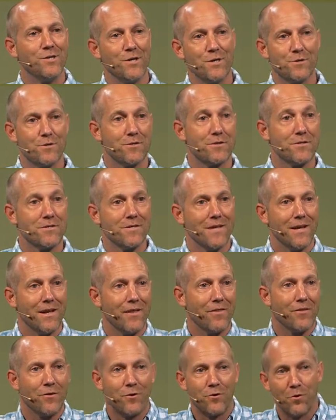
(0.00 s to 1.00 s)
Jesus has said,
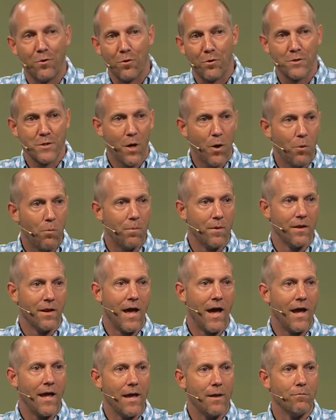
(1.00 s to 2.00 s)
the door's open.
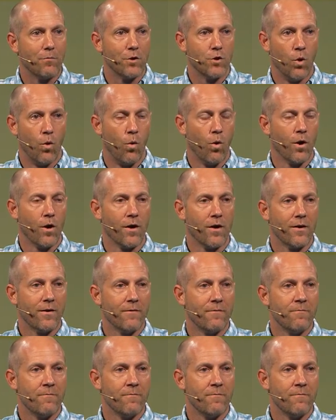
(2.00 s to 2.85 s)
I am the door.